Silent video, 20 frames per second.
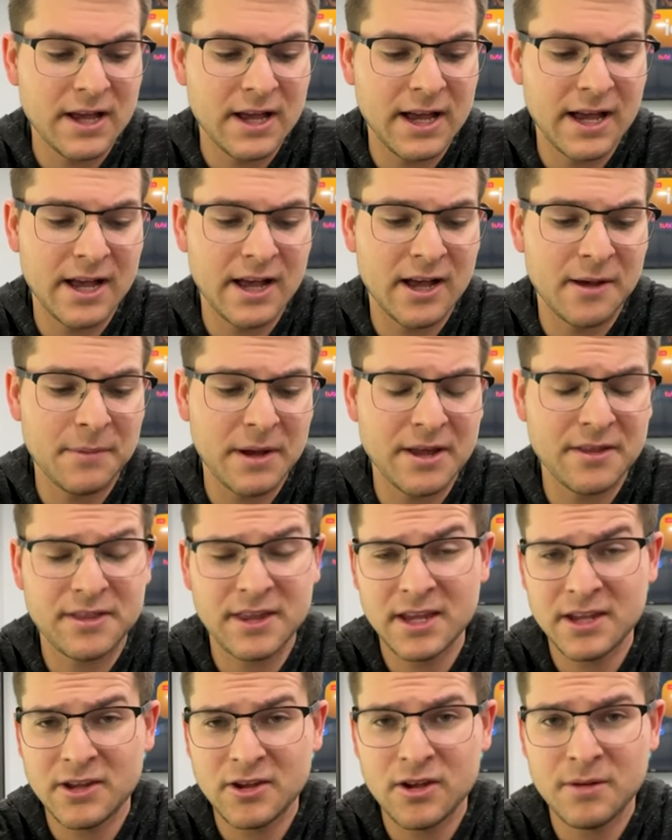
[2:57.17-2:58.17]
Um, I
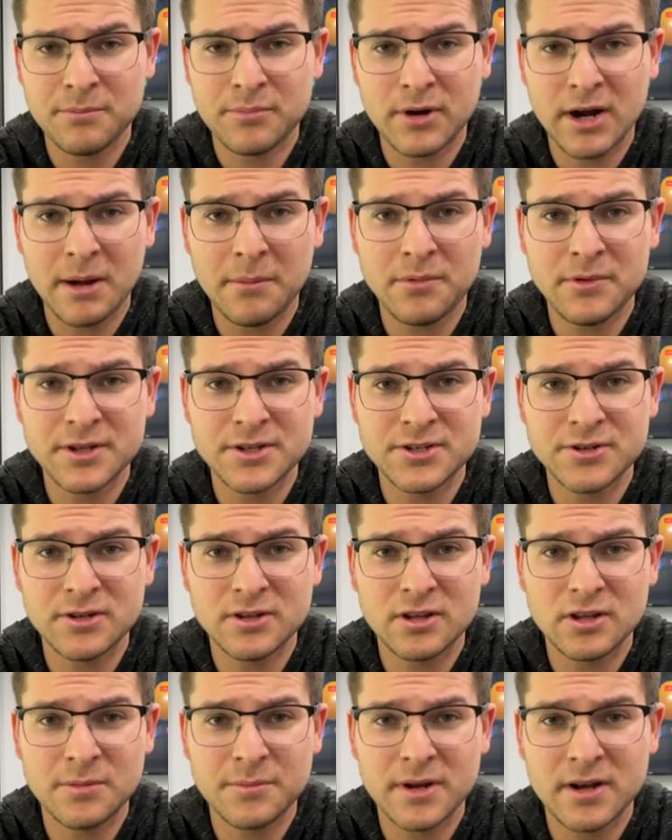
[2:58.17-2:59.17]
think you can probably do a
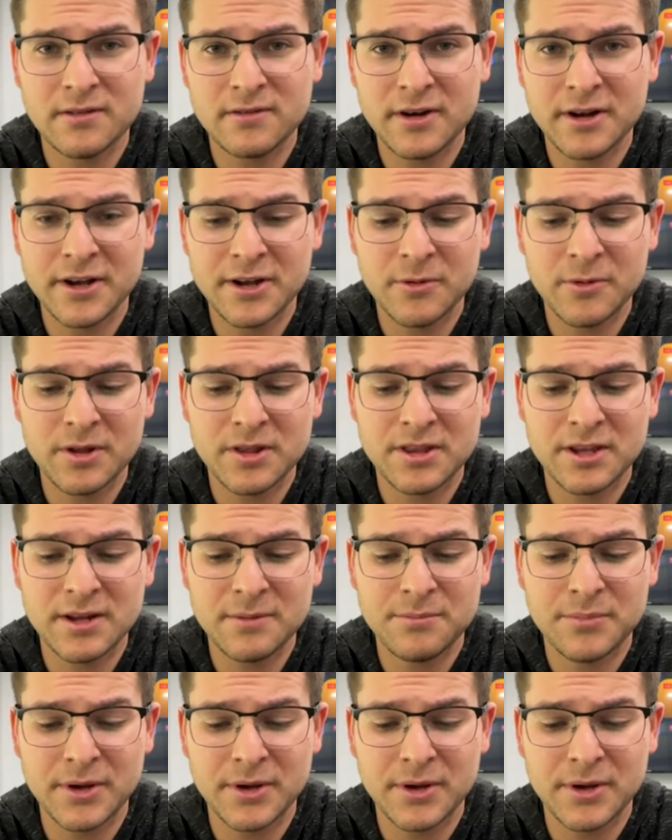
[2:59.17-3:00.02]
little bit of running with it,